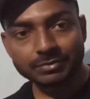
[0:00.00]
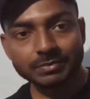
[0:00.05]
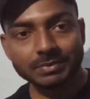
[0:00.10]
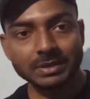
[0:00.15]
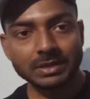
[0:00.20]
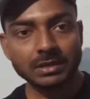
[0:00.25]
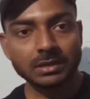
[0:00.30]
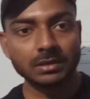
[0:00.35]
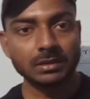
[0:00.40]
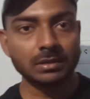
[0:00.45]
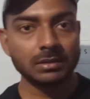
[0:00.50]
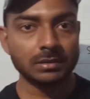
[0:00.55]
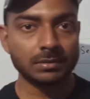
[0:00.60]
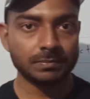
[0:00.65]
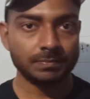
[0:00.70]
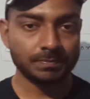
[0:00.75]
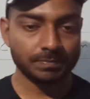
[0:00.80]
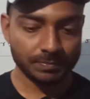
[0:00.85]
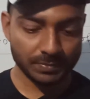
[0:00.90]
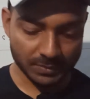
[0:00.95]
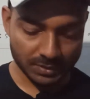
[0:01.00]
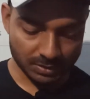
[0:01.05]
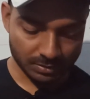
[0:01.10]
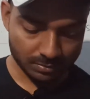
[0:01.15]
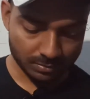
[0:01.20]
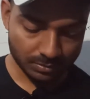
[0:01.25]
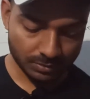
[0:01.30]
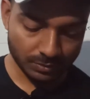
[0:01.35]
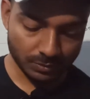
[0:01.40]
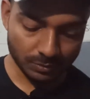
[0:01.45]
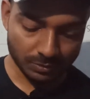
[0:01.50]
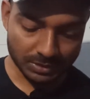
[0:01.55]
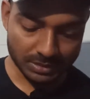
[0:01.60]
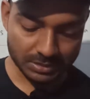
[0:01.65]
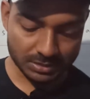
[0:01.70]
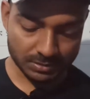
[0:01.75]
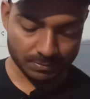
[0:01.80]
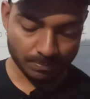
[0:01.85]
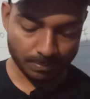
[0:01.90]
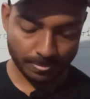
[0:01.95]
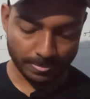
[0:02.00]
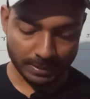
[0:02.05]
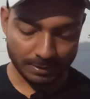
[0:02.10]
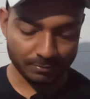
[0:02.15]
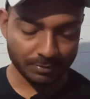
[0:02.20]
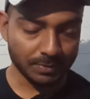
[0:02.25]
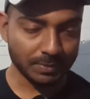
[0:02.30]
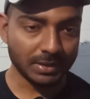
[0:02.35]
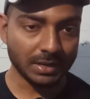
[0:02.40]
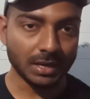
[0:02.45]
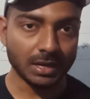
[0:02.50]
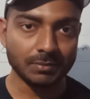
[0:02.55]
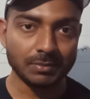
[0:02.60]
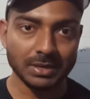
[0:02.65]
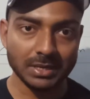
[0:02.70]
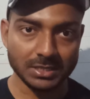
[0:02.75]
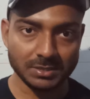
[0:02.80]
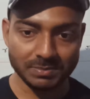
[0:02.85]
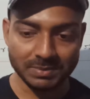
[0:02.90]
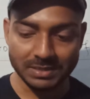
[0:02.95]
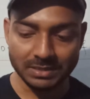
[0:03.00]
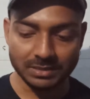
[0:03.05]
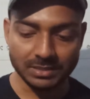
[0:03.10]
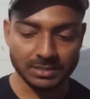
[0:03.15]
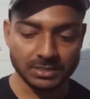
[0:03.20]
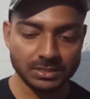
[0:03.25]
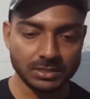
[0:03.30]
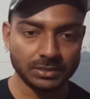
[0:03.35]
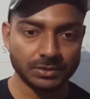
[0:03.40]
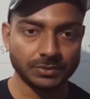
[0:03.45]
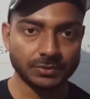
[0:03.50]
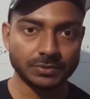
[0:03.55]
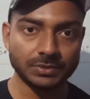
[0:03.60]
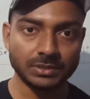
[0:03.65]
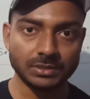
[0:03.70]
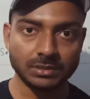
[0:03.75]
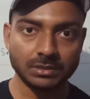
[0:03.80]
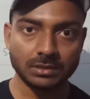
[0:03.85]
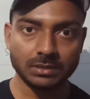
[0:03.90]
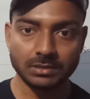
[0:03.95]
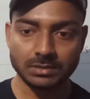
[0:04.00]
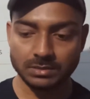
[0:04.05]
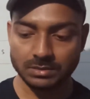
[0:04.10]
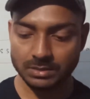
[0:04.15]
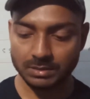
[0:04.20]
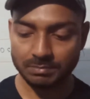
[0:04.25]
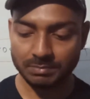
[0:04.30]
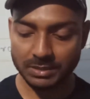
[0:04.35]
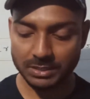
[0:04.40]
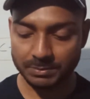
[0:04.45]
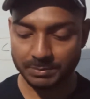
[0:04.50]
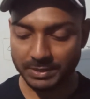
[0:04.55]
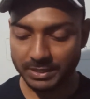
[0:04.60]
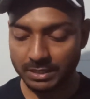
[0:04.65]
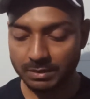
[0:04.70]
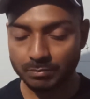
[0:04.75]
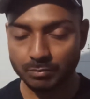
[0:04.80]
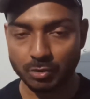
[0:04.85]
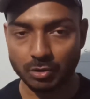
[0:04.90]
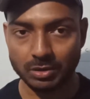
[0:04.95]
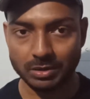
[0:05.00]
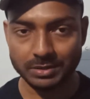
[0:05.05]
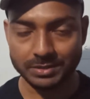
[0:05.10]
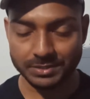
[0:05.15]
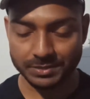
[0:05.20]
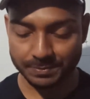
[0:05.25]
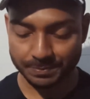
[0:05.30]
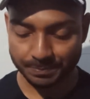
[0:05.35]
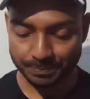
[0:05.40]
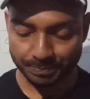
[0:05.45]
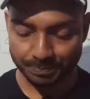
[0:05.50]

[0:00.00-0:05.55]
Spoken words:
we will do this. I will explain this using some mathematical models.